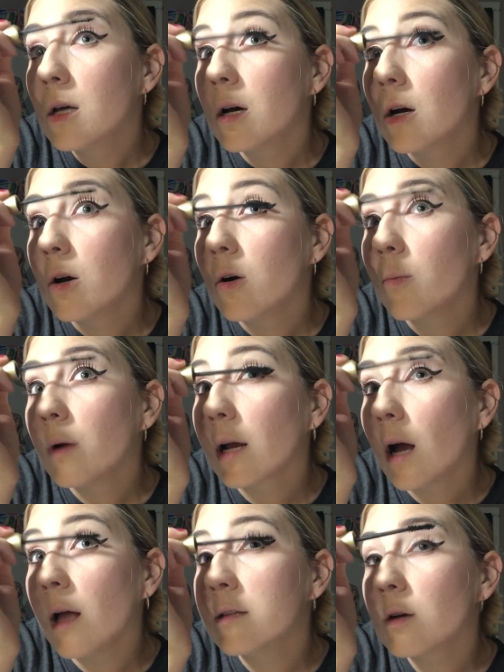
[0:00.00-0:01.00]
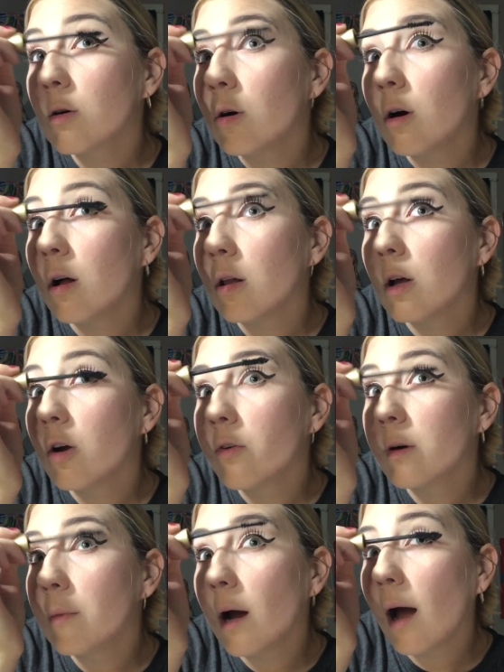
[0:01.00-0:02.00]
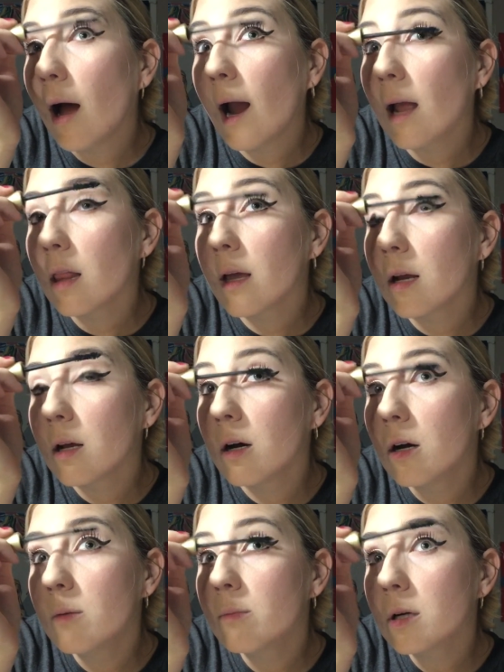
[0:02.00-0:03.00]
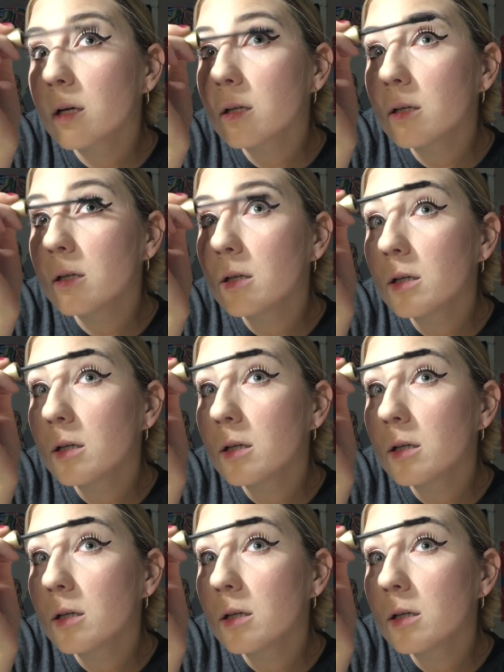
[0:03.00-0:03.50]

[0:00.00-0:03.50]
Oh my God, it's all over my eyelid. Oh my God.